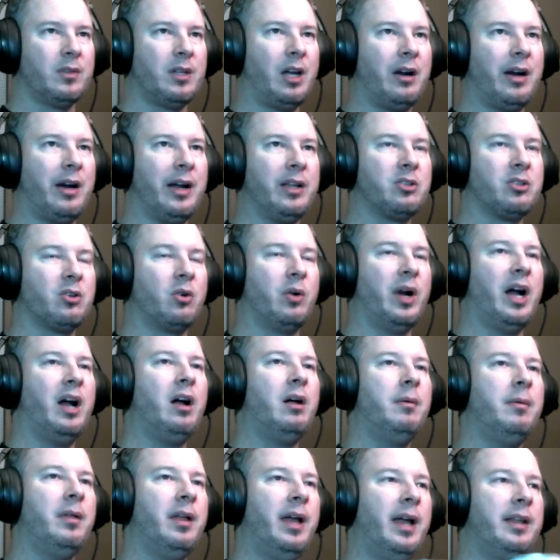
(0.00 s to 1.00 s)
Alright, so we're
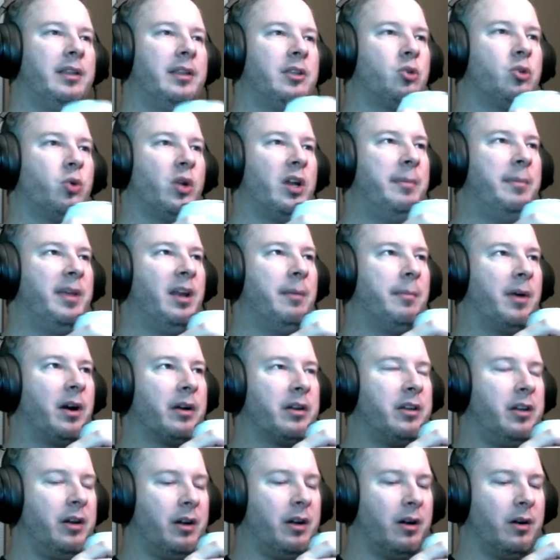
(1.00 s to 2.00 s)
out at the 20-minute
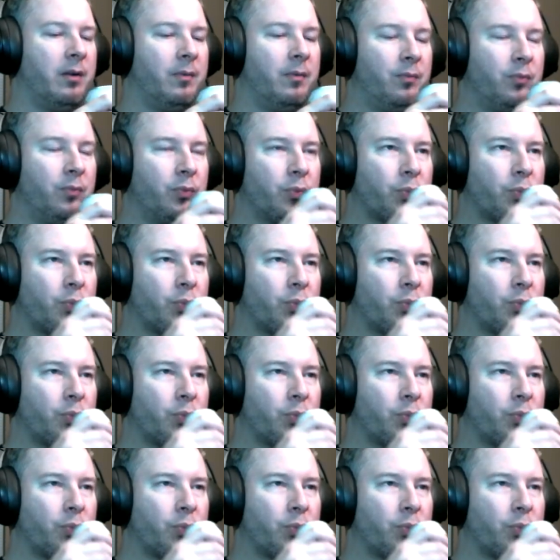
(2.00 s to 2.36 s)
mark here.